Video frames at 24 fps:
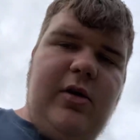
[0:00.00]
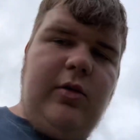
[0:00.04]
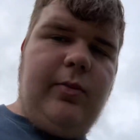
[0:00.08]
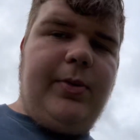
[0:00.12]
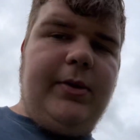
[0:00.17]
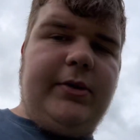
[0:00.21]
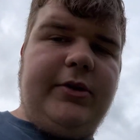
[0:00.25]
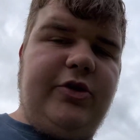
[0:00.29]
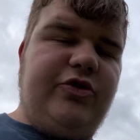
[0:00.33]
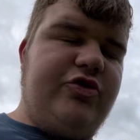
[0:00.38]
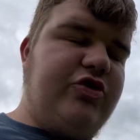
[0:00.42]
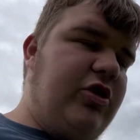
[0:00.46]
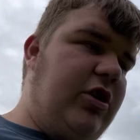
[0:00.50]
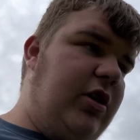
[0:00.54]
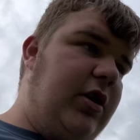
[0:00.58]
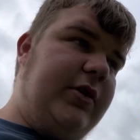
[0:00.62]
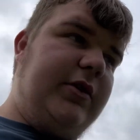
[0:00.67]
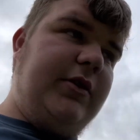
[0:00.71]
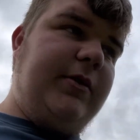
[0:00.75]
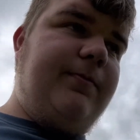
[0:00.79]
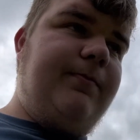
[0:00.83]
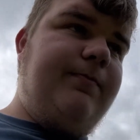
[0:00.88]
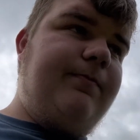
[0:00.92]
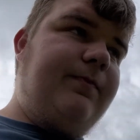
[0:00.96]
up on the on
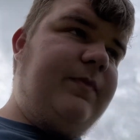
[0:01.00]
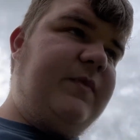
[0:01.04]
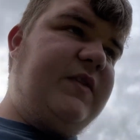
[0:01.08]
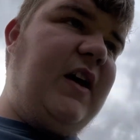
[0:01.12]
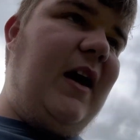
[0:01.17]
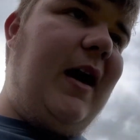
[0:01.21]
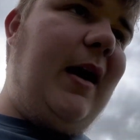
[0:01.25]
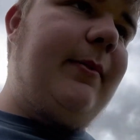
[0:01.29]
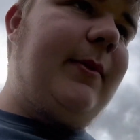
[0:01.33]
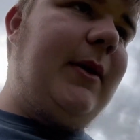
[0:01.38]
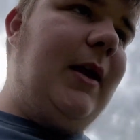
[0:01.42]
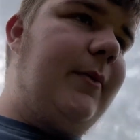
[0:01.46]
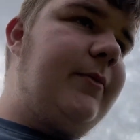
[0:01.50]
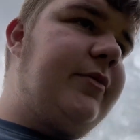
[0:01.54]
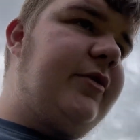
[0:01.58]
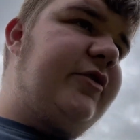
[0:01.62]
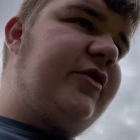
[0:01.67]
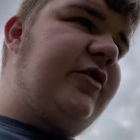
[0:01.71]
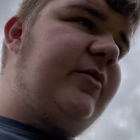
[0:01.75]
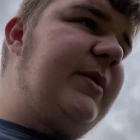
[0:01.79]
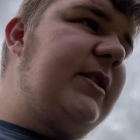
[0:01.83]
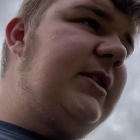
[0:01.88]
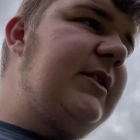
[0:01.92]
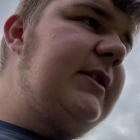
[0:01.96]
a time lapse or
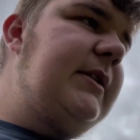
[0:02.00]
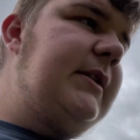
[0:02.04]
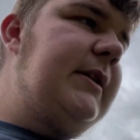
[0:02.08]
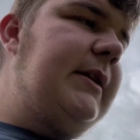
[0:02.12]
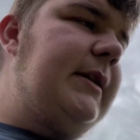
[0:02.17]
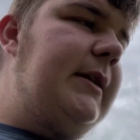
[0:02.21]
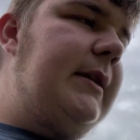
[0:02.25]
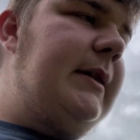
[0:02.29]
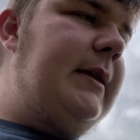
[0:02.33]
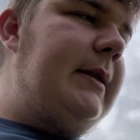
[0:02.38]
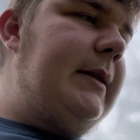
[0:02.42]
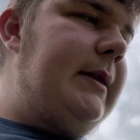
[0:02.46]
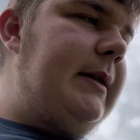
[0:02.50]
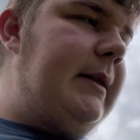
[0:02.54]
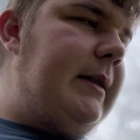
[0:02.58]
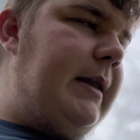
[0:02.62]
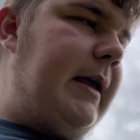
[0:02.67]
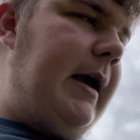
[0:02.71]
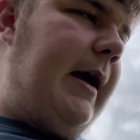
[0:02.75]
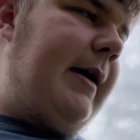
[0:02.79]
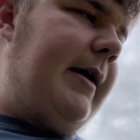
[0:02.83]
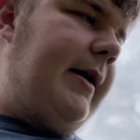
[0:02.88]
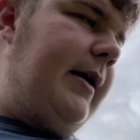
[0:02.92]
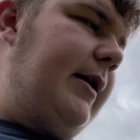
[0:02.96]
something.
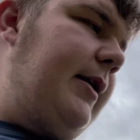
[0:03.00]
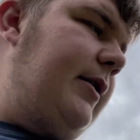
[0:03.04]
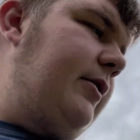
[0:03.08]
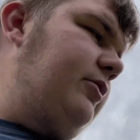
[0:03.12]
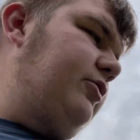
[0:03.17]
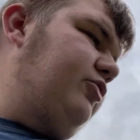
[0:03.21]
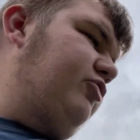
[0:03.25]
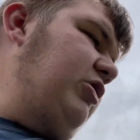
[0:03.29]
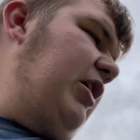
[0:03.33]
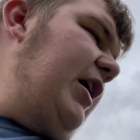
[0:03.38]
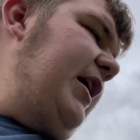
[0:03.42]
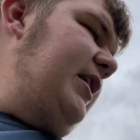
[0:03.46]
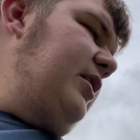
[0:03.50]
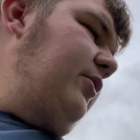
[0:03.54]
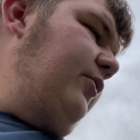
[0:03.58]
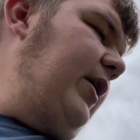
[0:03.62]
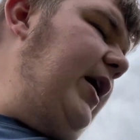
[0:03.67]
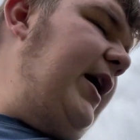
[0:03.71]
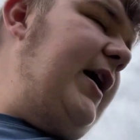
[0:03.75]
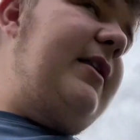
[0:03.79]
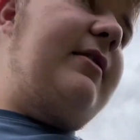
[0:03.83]
Uh, drain away